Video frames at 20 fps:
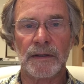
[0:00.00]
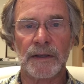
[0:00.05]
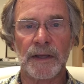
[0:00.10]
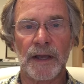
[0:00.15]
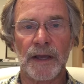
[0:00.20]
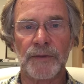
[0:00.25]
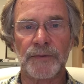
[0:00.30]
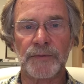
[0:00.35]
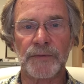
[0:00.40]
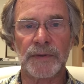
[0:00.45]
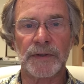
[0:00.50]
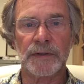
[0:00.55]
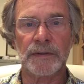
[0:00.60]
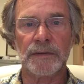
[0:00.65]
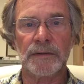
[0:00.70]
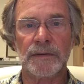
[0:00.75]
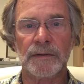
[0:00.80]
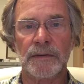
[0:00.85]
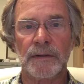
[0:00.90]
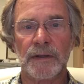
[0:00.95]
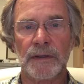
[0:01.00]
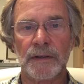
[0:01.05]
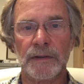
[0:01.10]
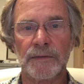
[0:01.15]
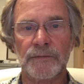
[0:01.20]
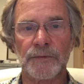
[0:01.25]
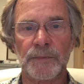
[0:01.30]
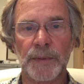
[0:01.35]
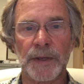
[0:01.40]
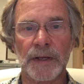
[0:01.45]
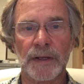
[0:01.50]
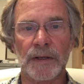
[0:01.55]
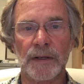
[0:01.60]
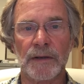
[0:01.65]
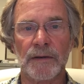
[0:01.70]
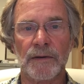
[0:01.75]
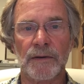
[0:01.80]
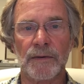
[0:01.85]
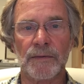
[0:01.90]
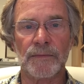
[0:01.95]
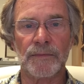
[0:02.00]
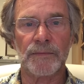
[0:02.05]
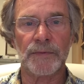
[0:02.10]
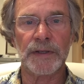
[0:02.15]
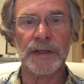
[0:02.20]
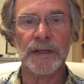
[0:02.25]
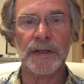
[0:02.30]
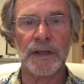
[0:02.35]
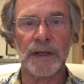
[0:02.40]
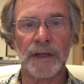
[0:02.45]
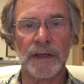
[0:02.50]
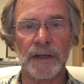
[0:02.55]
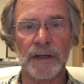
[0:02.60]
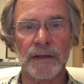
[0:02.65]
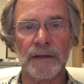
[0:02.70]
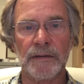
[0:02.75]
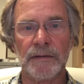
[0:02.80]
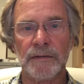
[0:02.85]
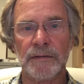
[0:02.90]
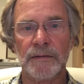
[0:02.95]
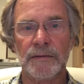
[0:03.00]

Catherine and Isabella are reading